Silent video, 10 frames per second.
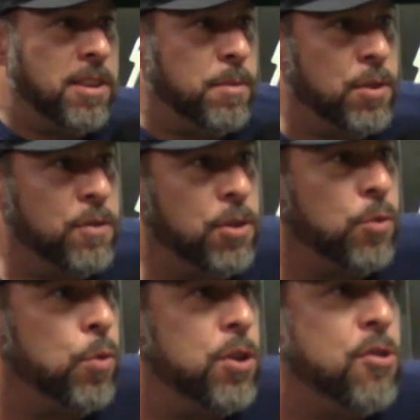the service calls,
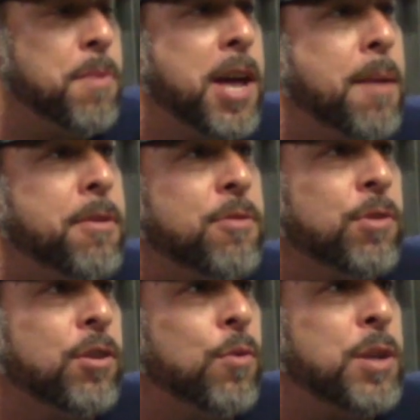we're going to go to Miami, and we're
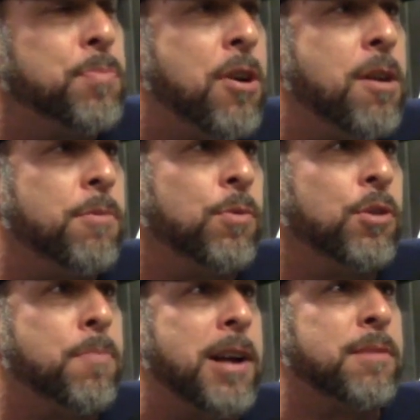going to West Palm, and we're going to
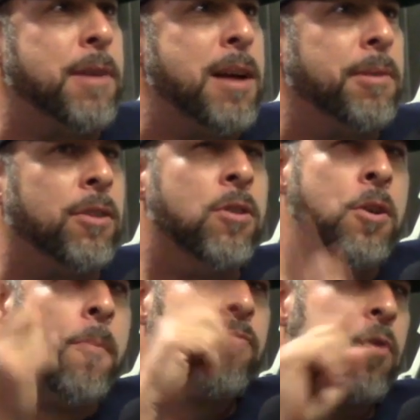go back to Miami
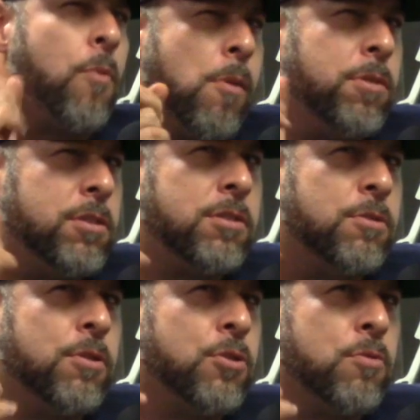again. Why don't we just do
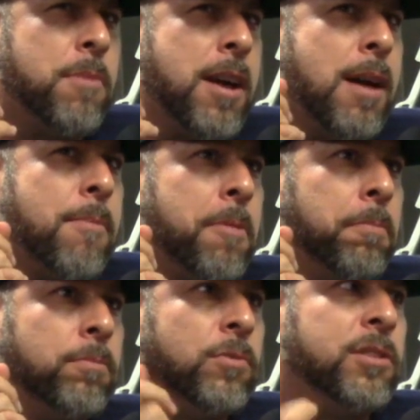the 2 in Miami
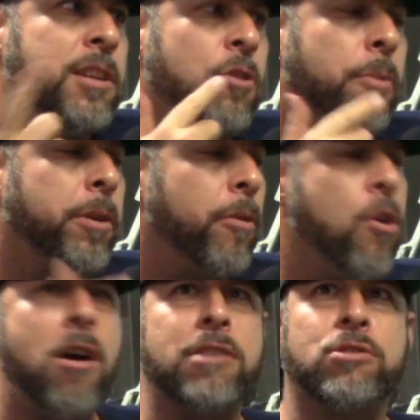and then go up there?
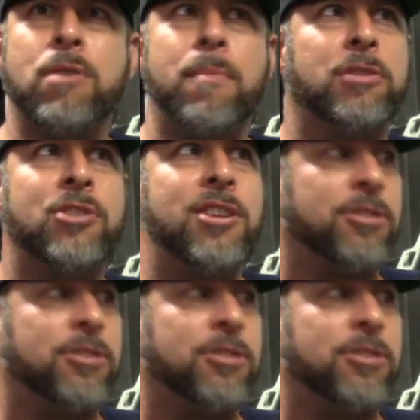Oh, that makes sense.